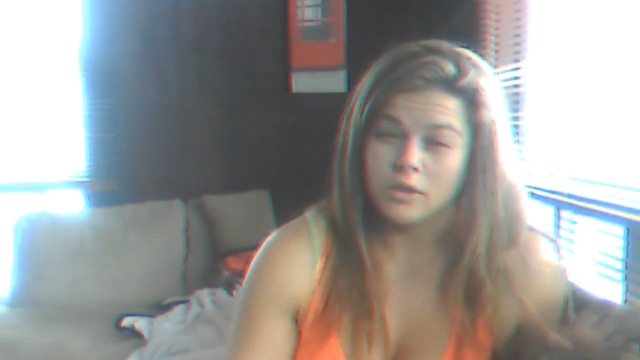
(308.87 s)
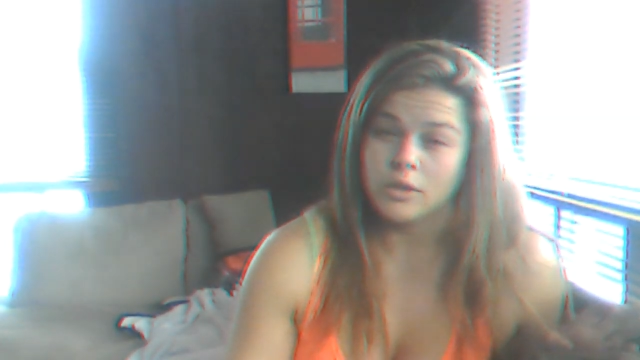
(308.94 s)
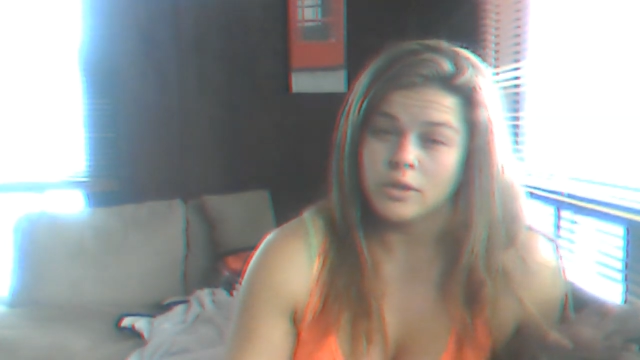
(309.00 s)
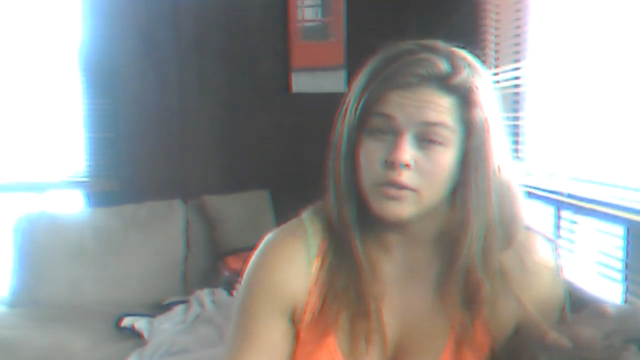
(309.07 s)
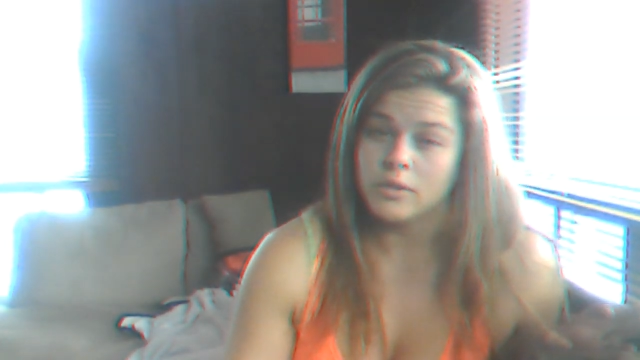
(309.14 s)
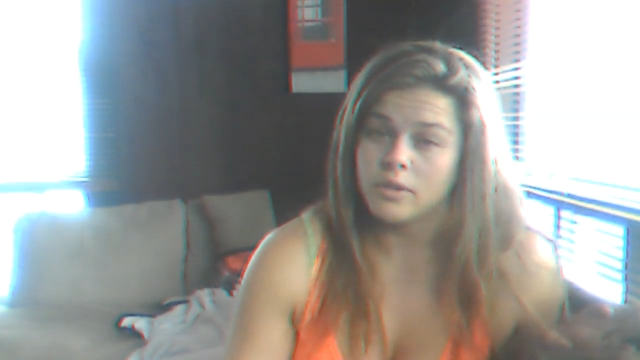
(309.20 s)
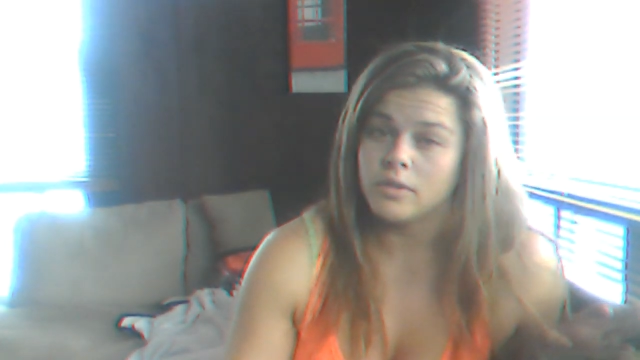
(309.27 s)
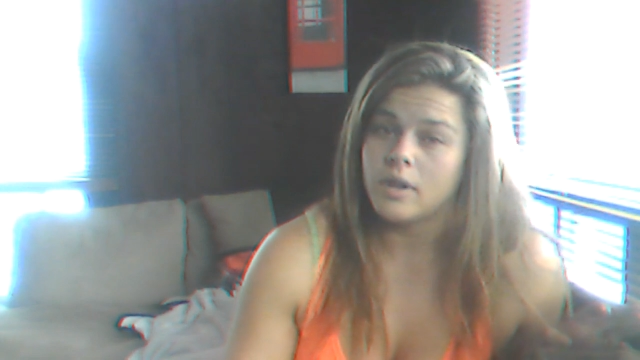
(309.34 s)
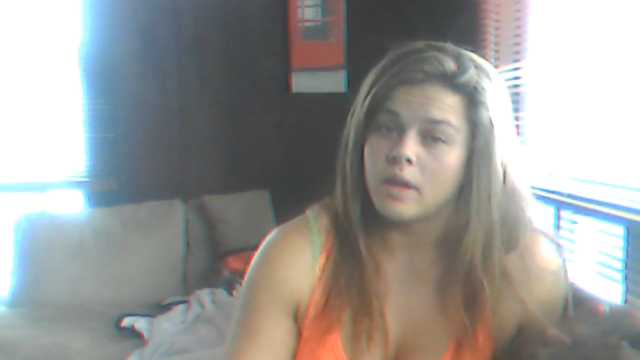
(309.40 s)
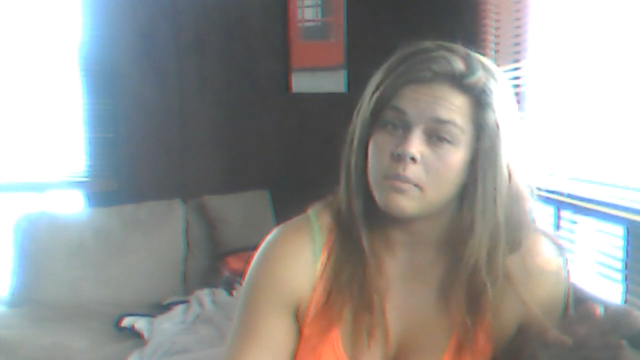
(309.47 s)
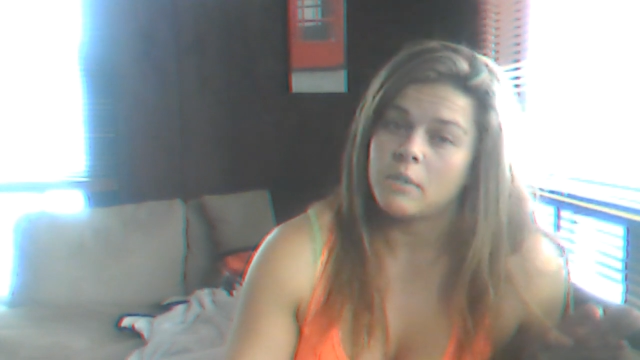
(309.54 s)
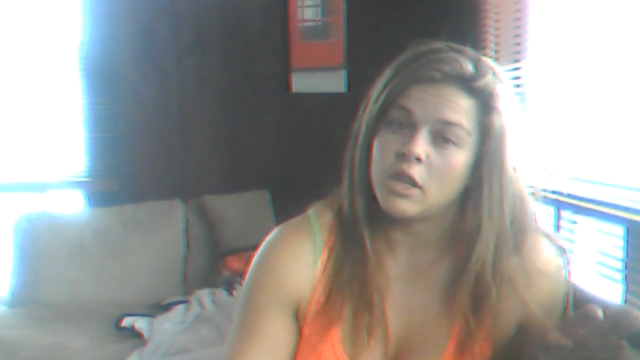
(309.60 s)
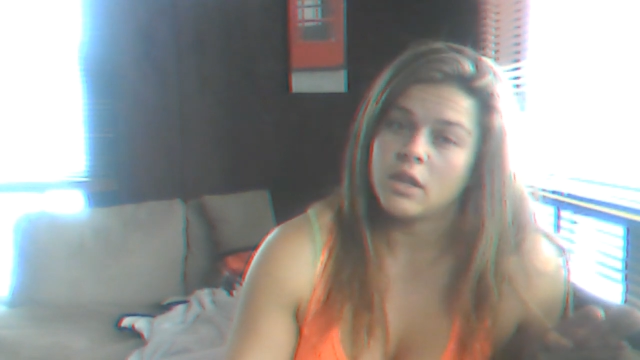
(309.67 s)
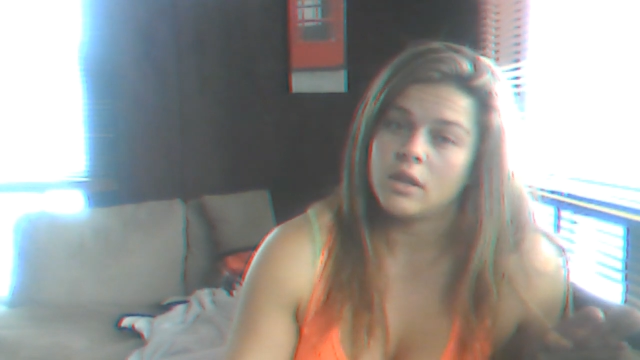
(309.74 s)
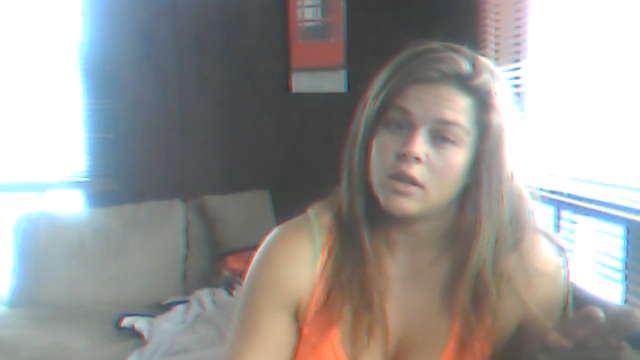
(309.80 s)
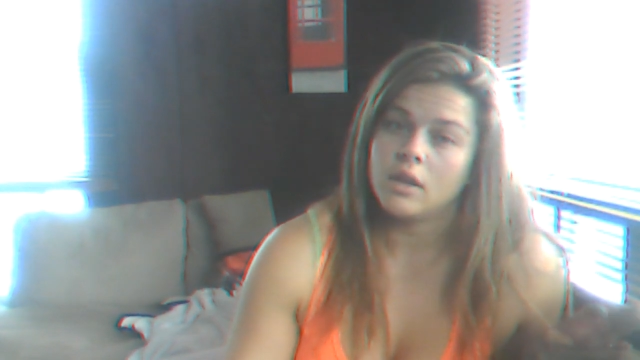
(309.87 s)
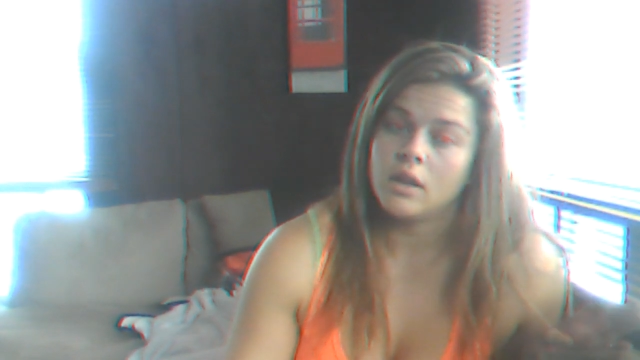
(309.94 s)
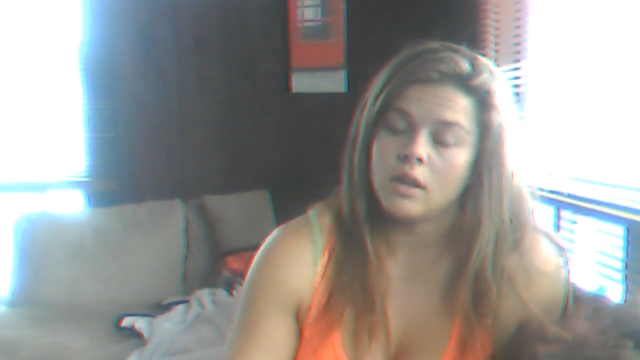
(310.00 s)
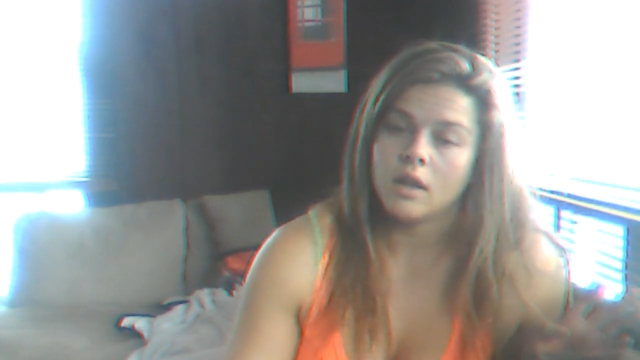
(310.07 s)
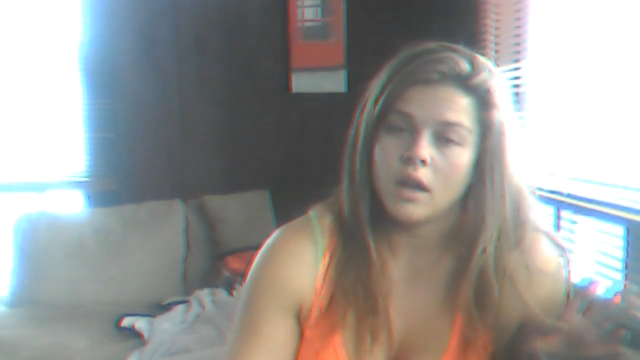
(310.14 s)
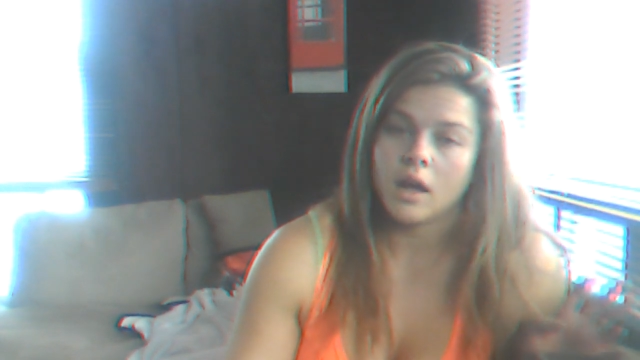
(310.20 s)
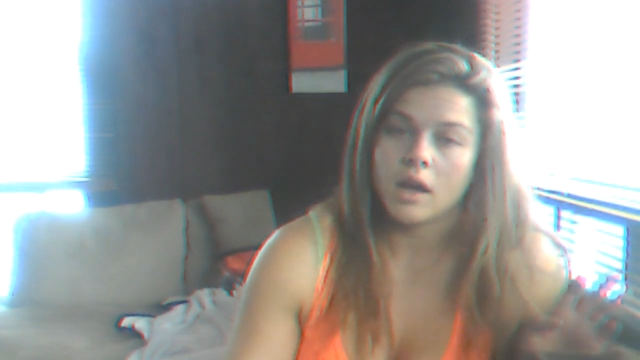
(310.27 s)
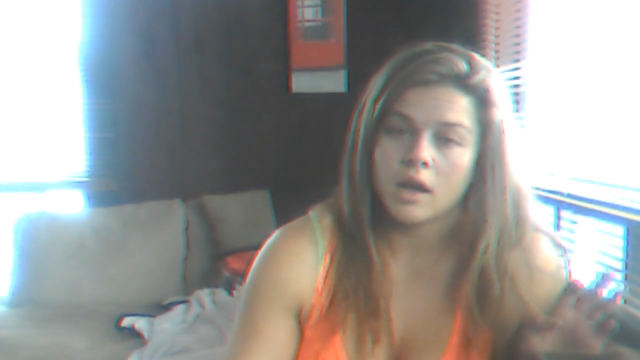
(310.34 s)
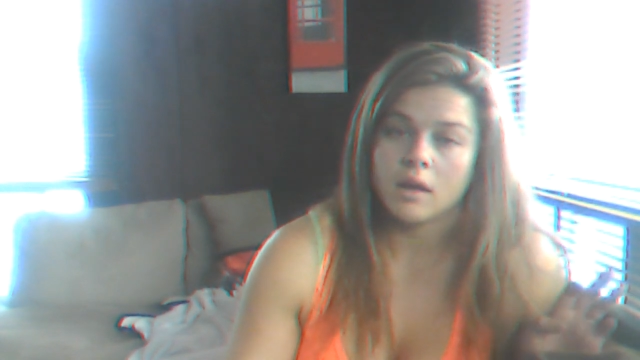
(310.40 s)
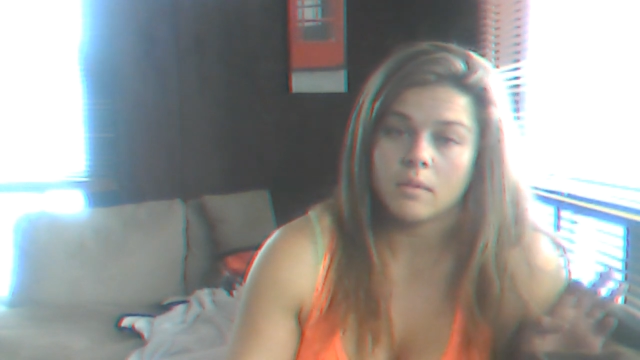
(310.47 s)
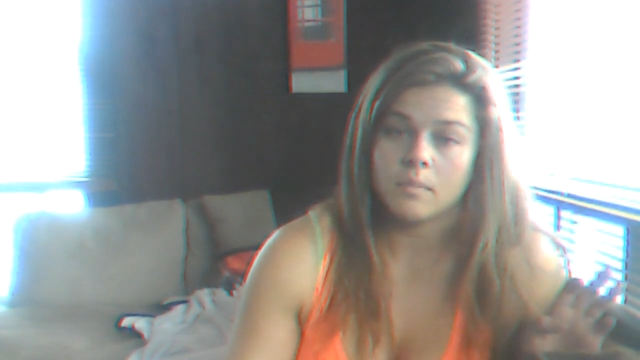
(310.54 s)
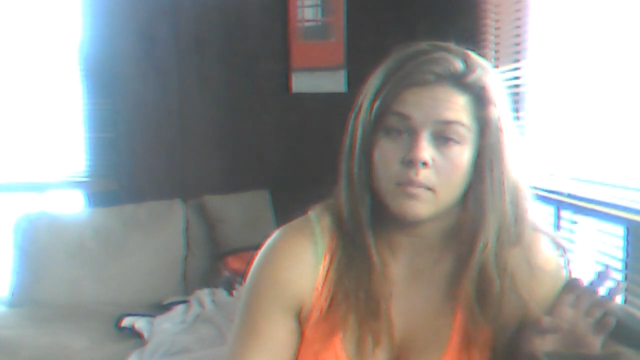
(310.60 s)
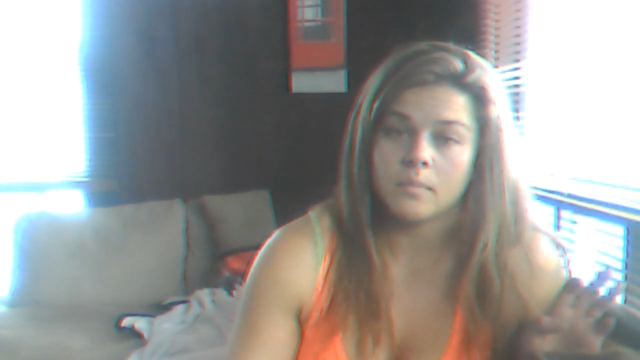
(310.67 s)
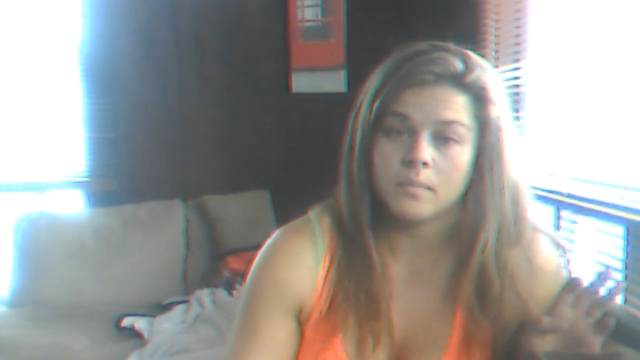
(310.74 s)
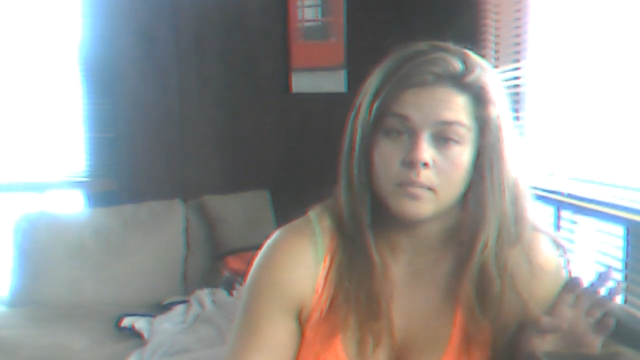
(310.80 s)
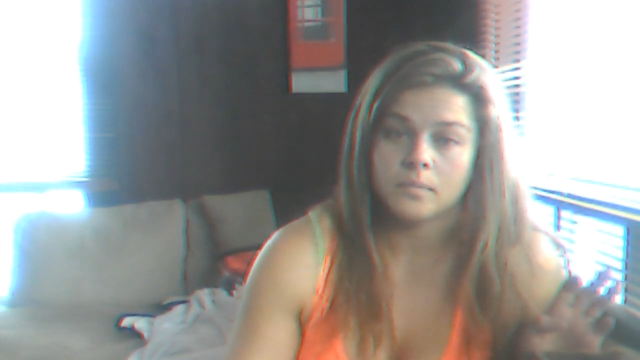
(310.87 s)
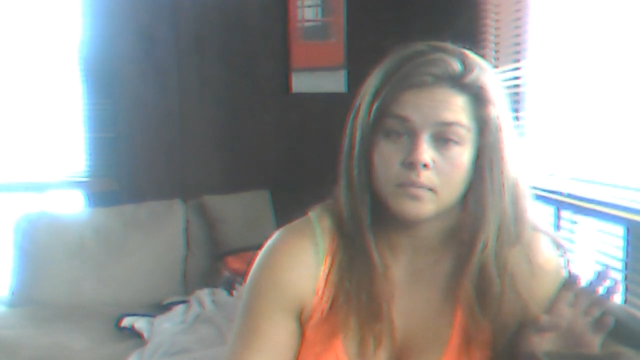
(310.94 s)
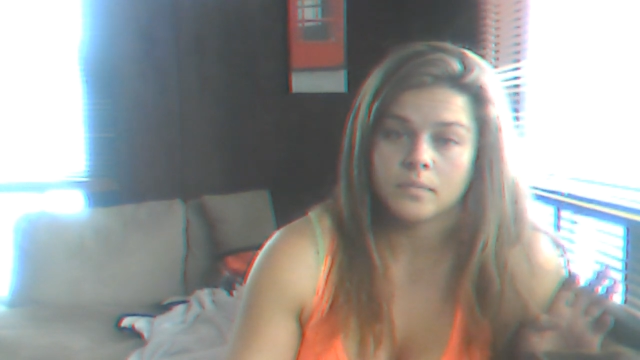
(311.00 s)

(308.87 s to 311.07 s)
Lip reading: Lululemon